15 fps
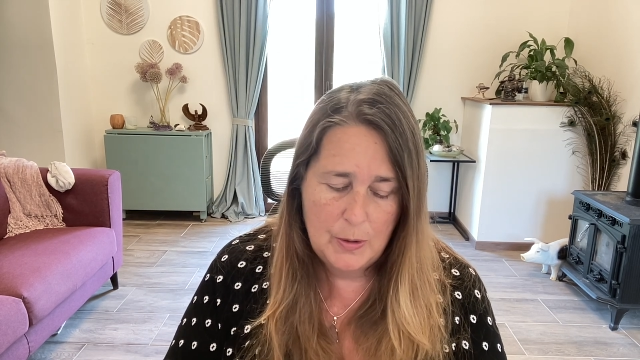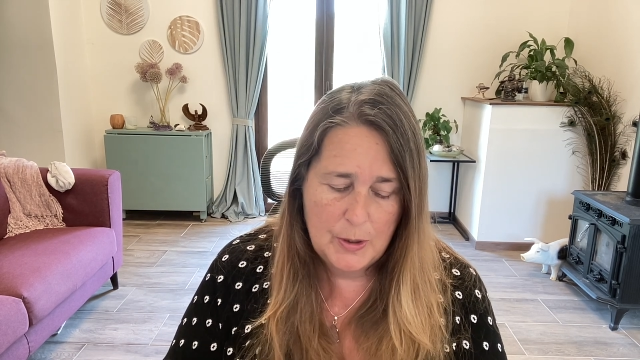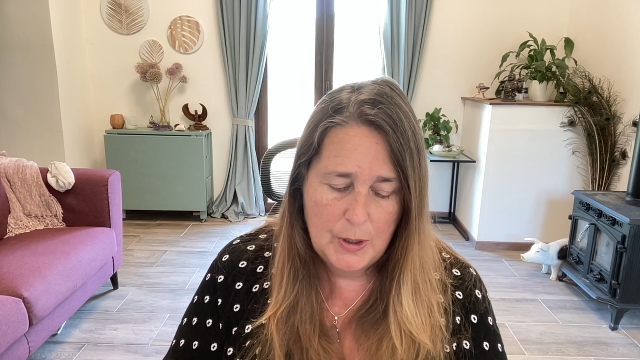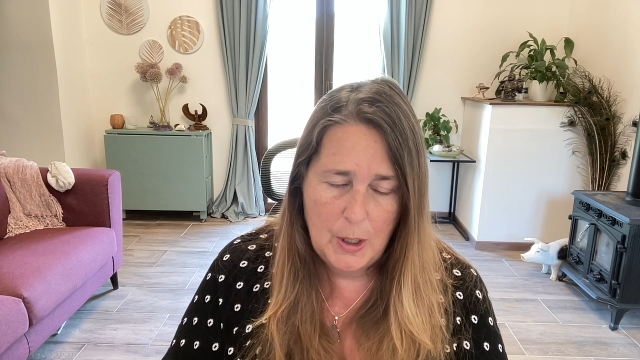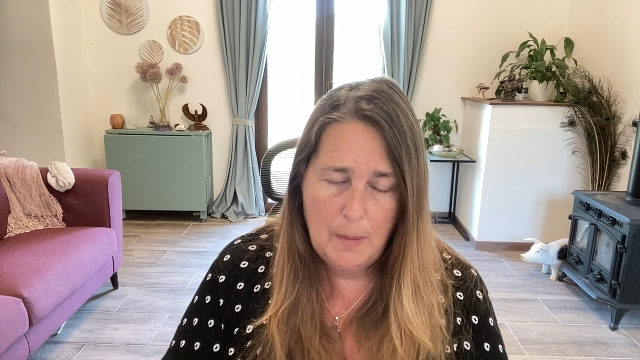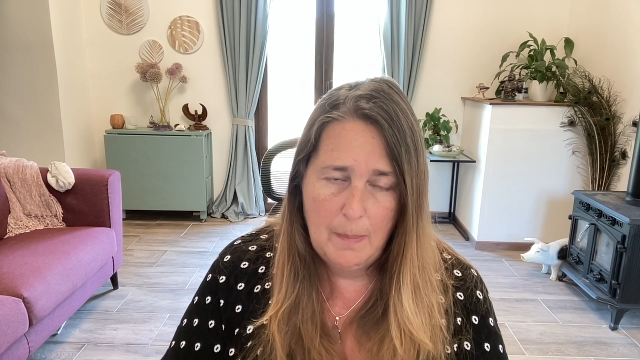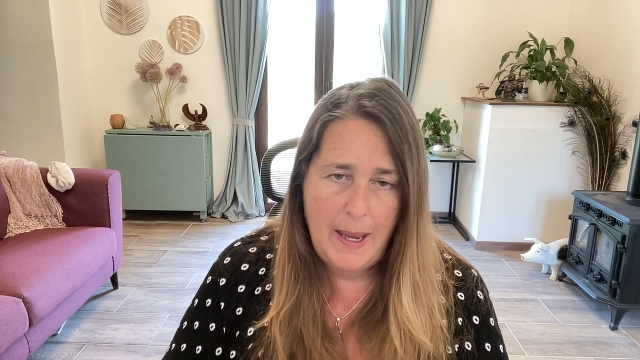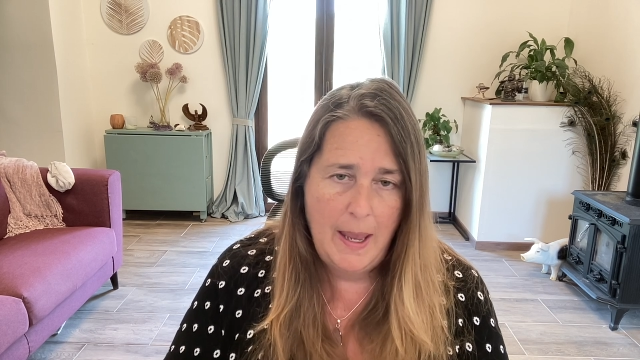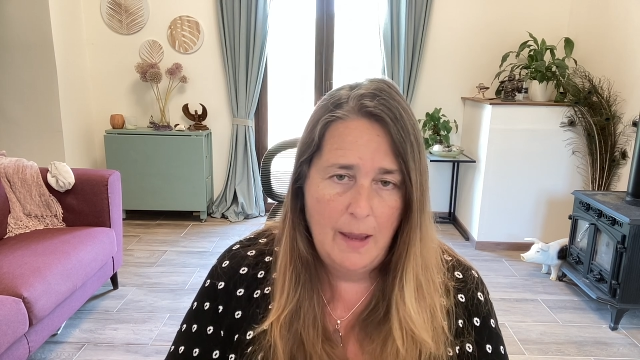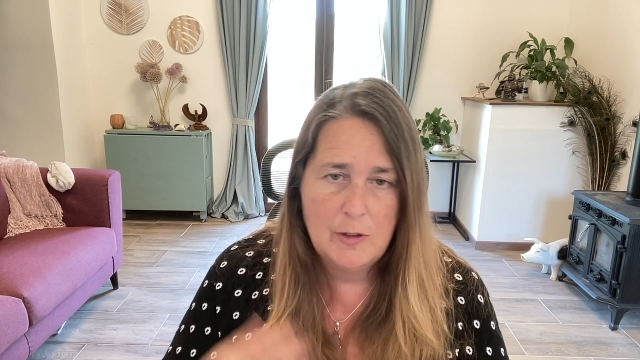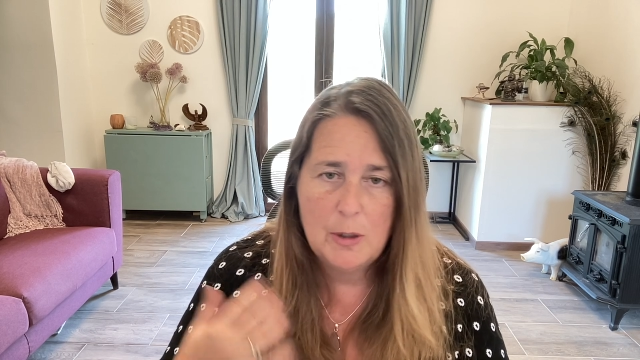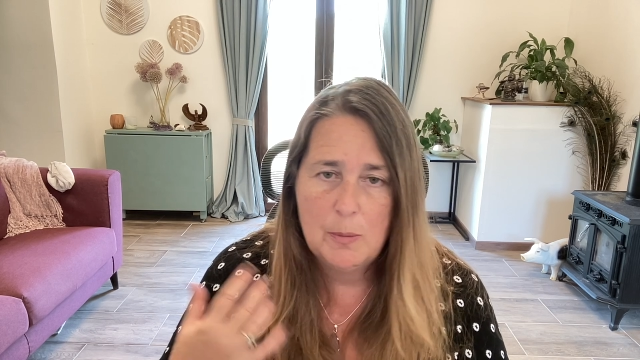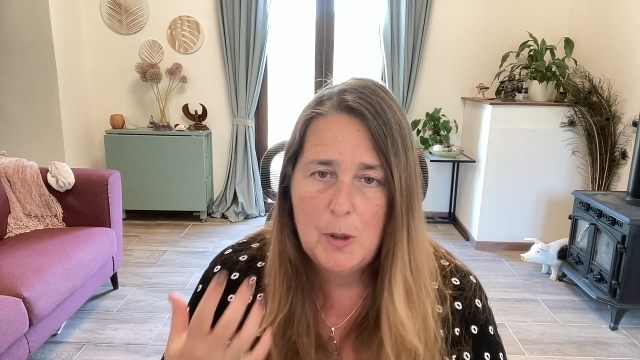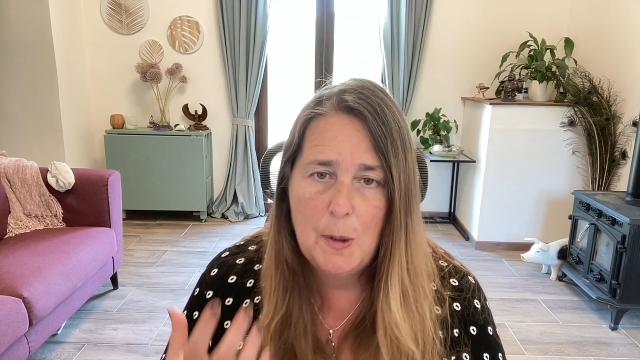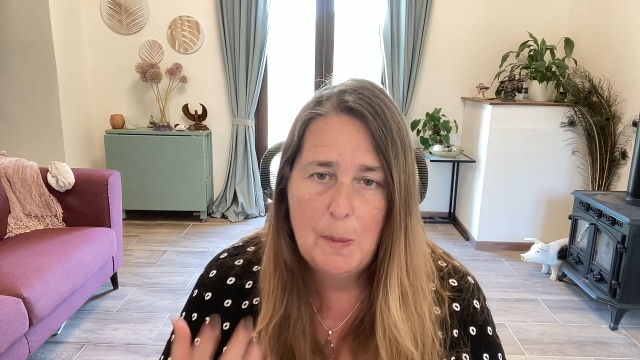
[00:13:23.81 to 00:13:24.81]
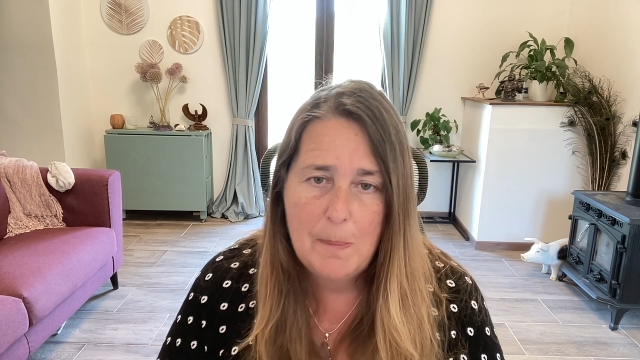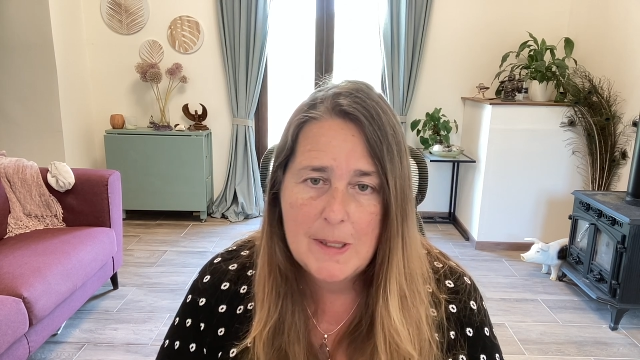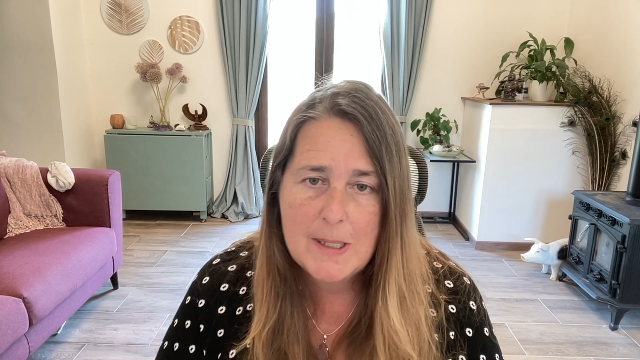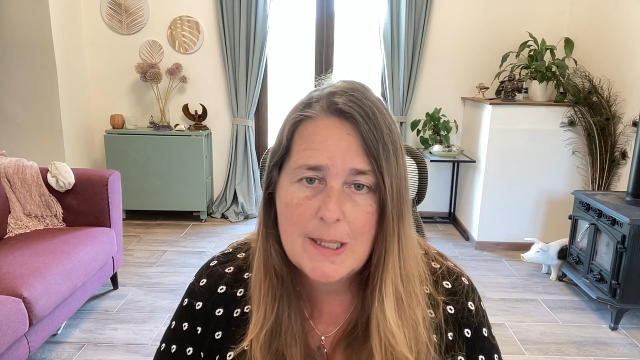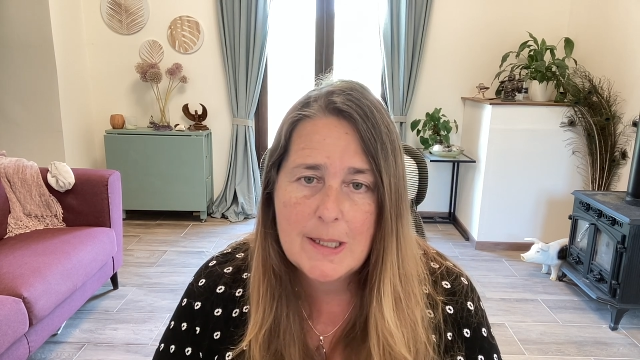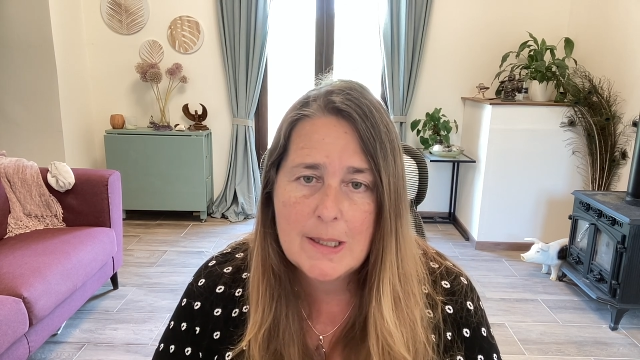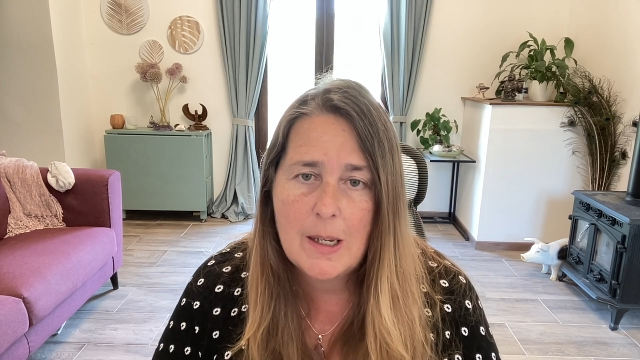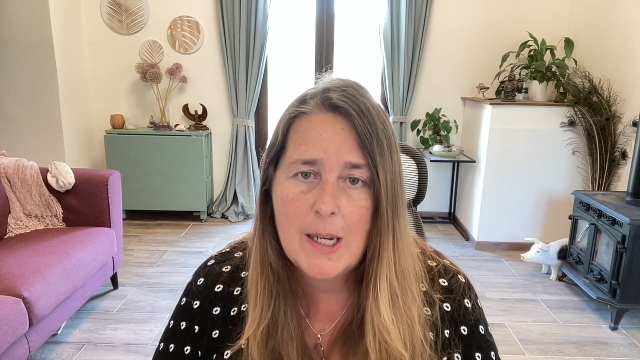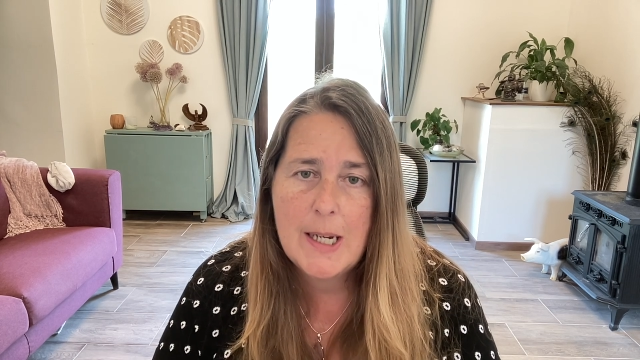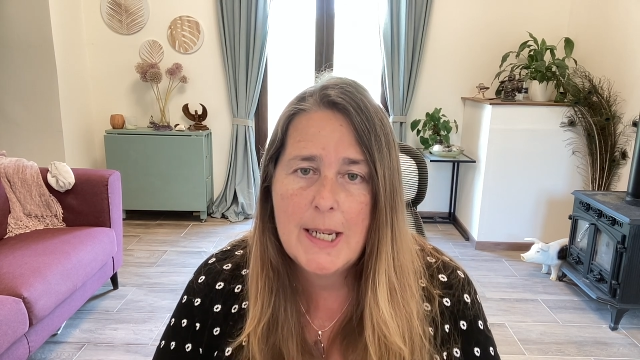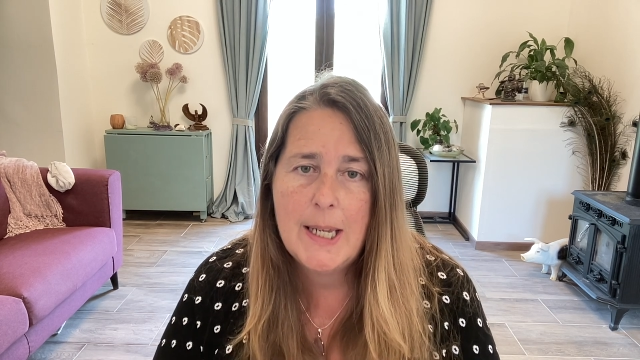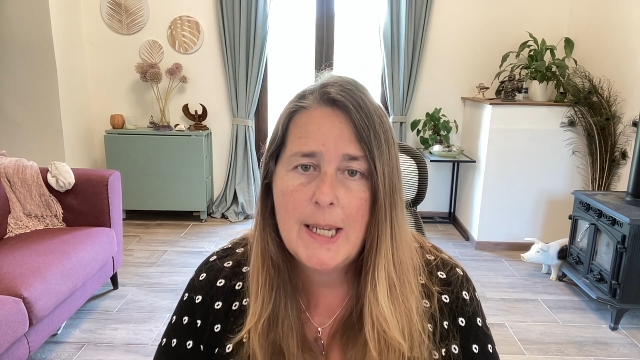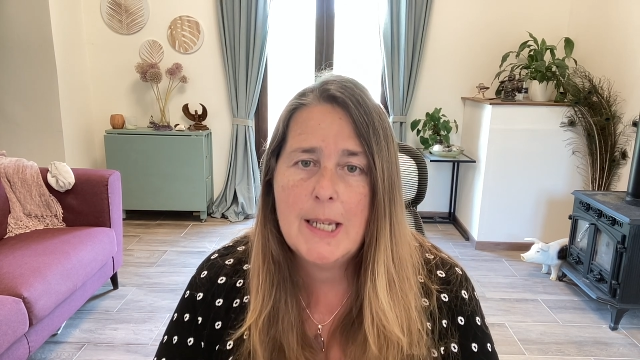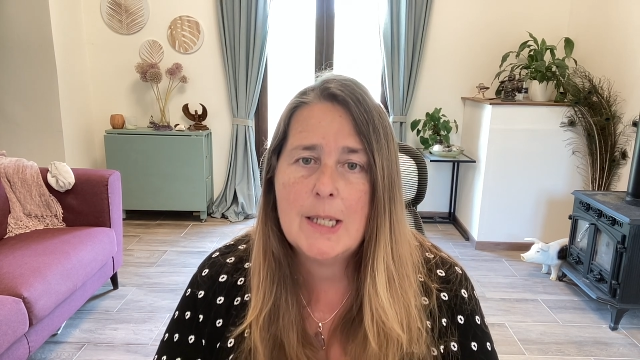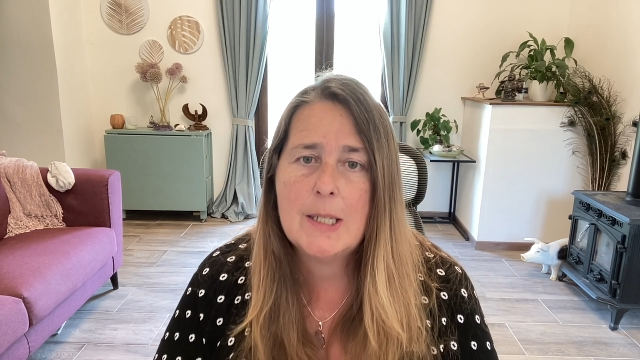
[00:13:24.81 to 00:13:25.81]
So you may have some new business
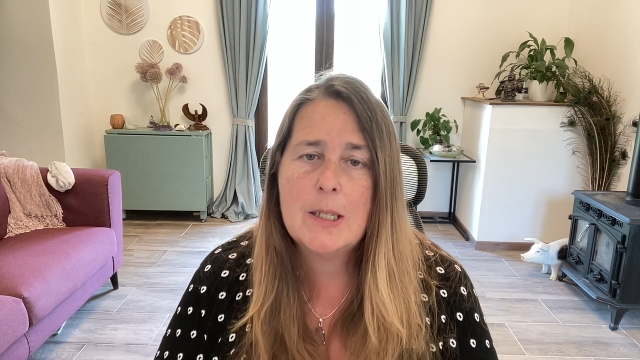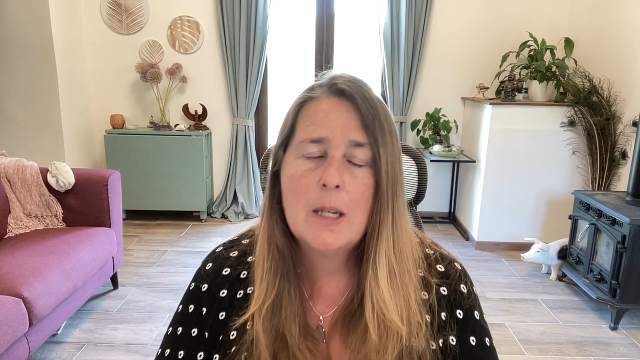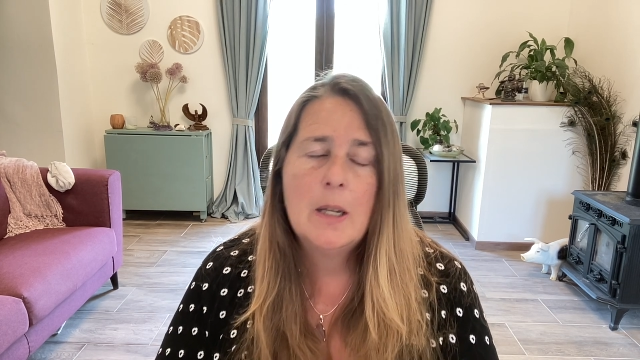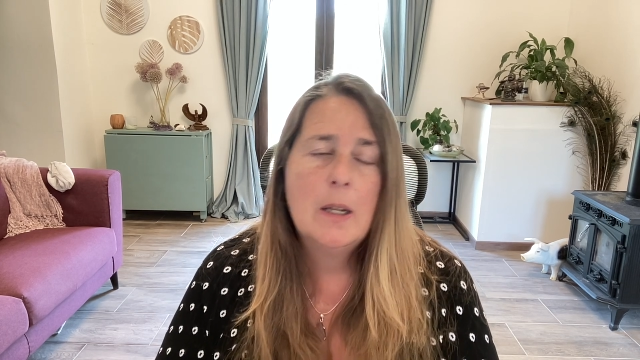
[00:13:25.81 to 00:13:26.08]
ideas,